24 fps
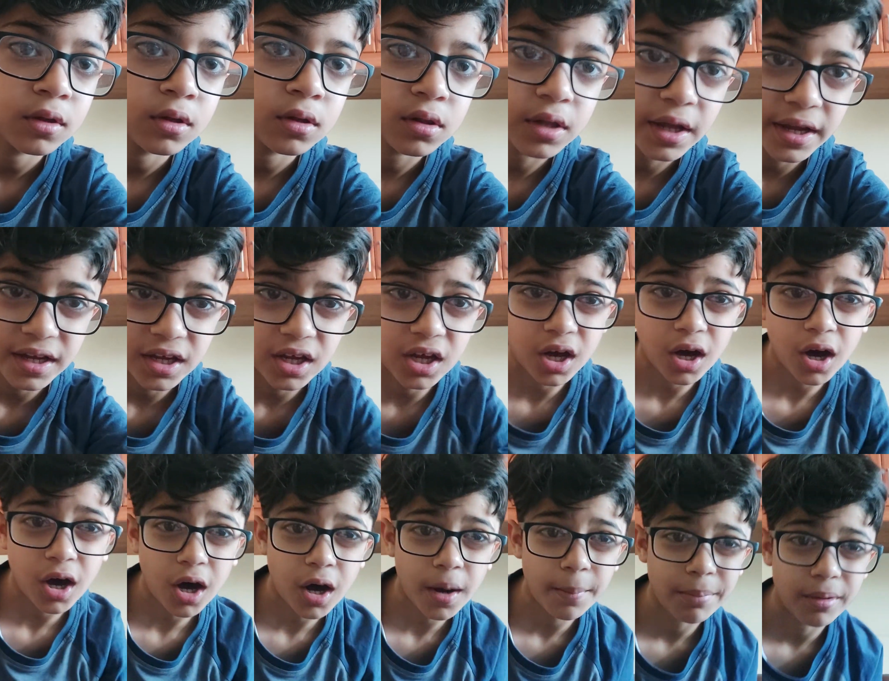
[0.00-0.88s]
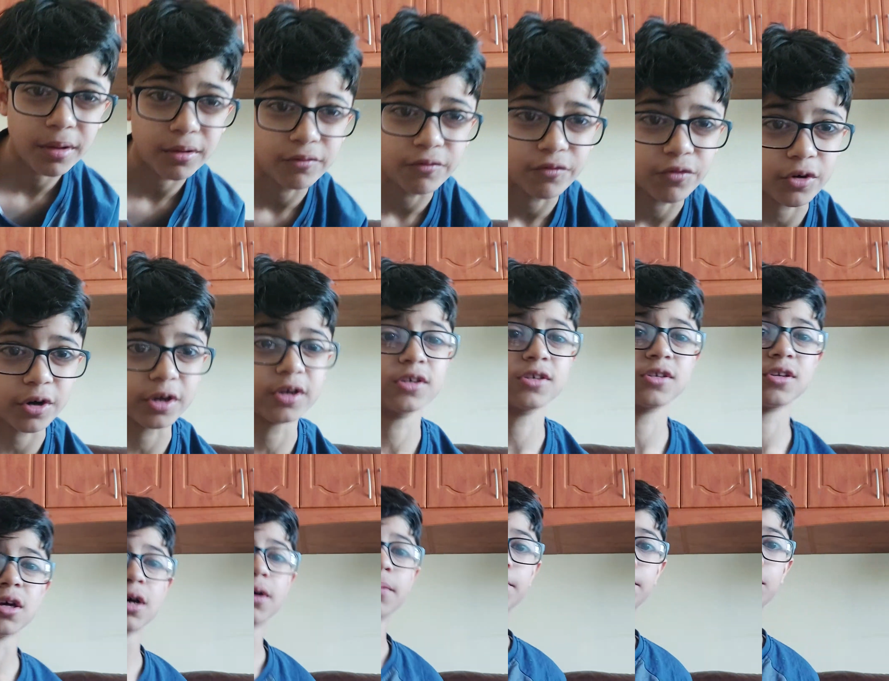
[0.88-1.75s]
like carbon, for
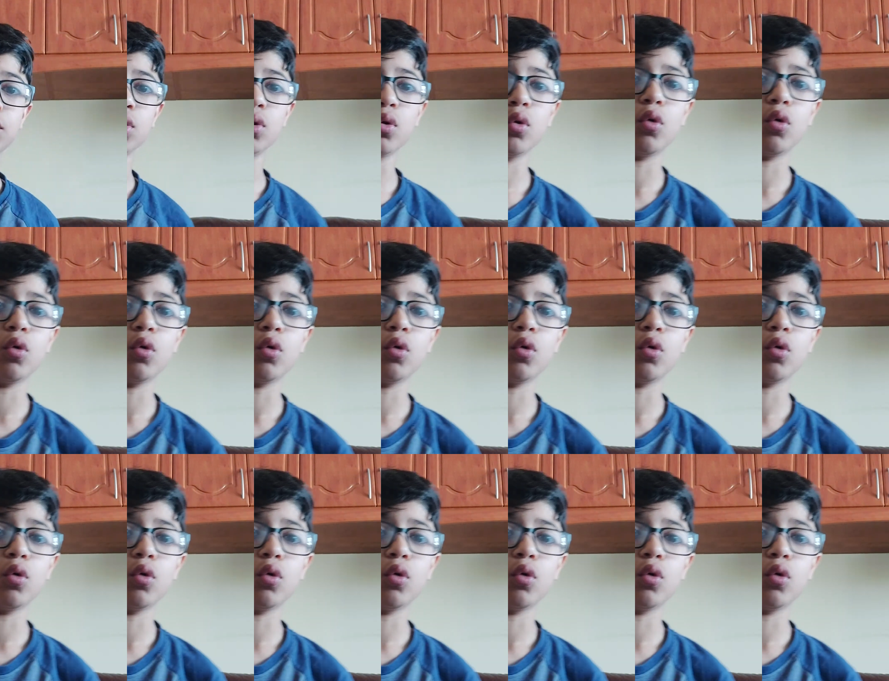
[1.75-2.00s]
example,